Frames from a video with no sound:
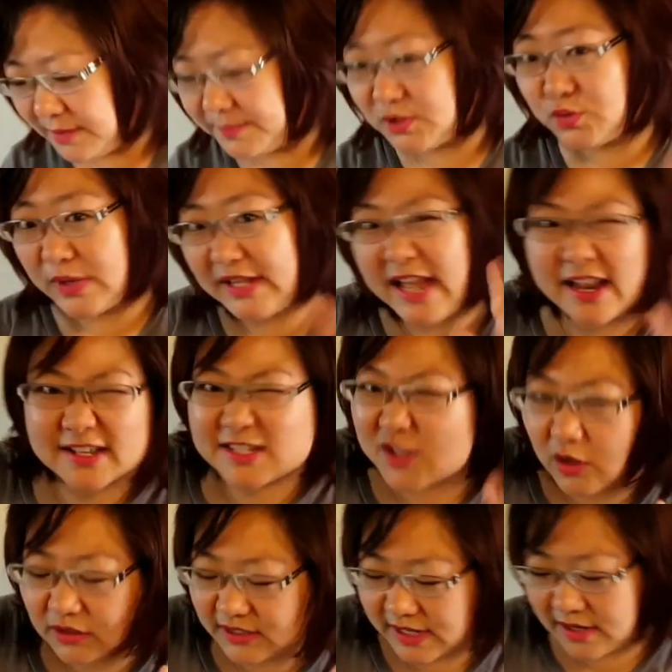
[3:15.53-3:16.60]
Sweet and
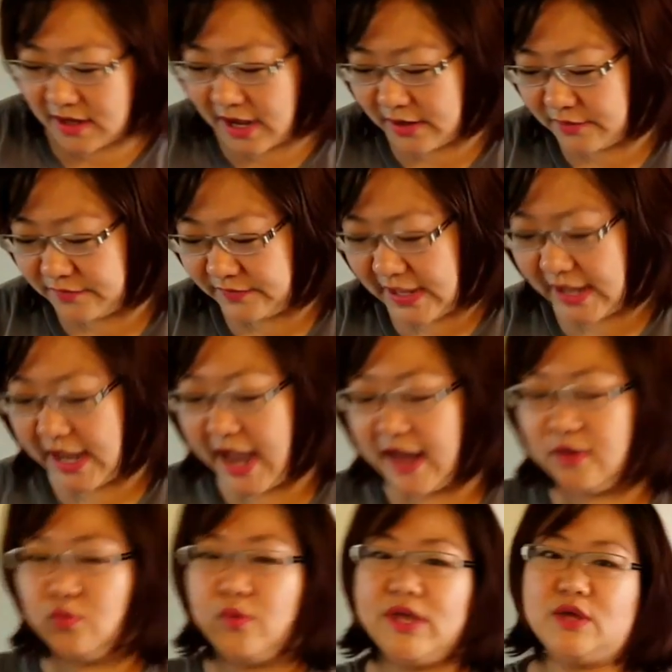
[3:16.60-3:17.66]
salty kind of thing,
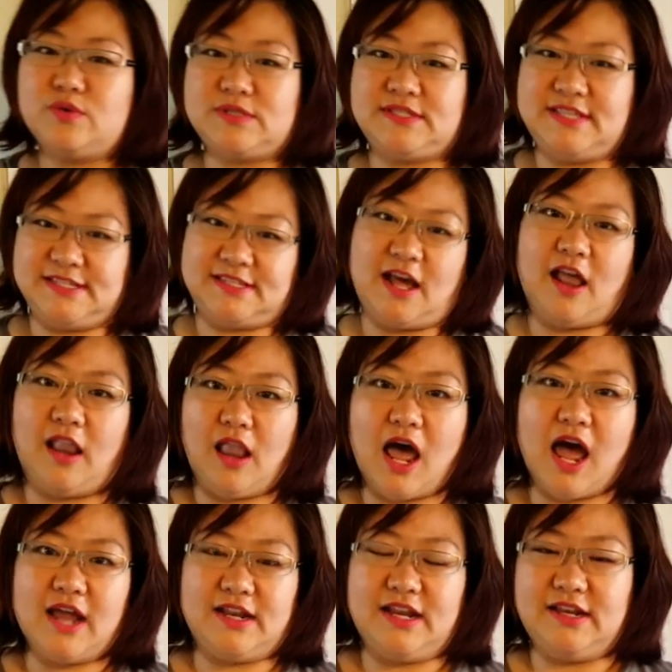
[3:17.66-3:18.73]
and we use this a
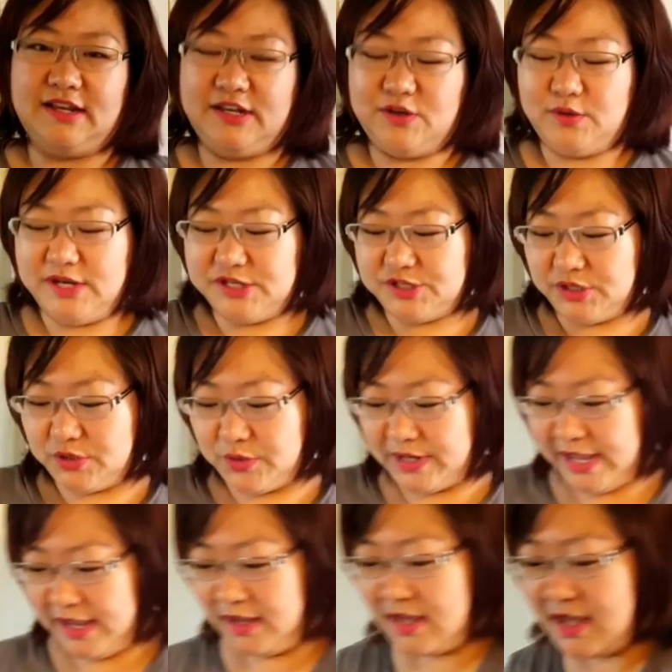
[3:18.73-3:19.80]
lot in Indonesian
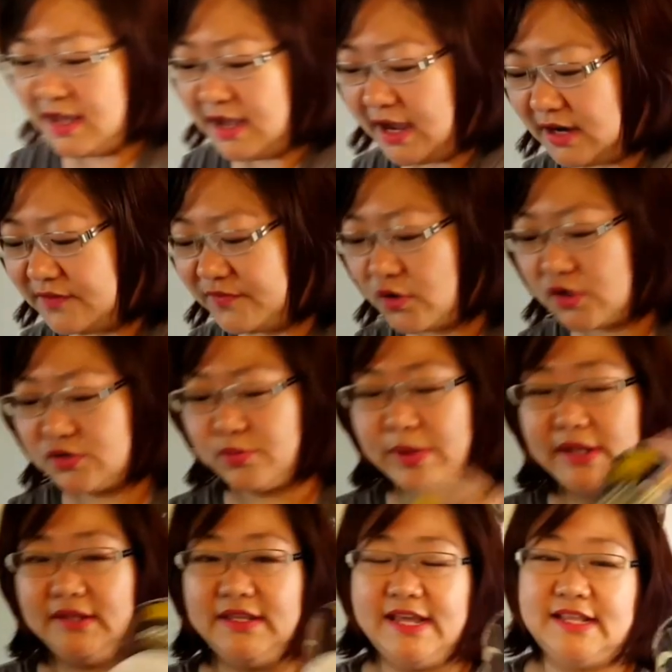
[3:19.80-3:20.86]
cooking. And of course
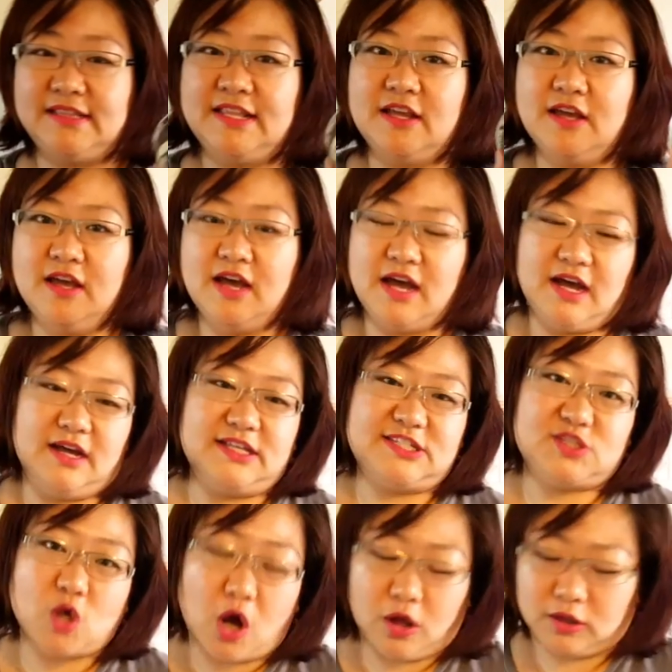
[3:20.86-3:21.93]
we'll need
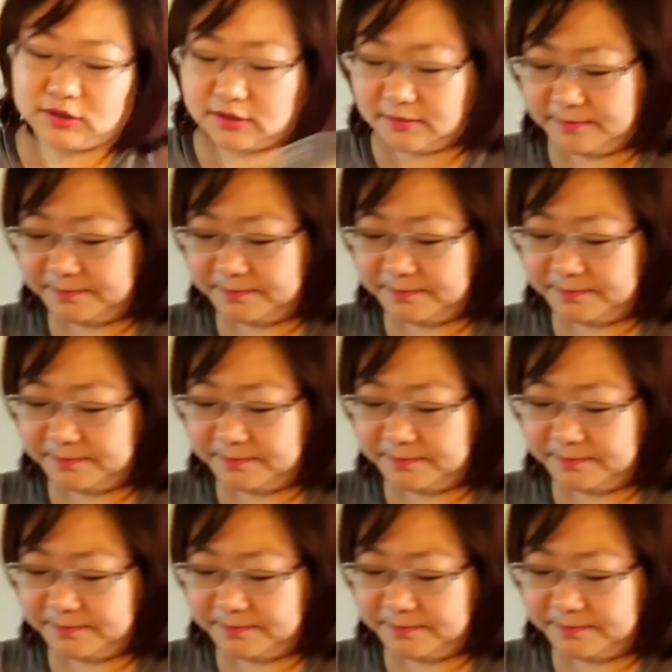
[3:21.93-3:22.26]
salt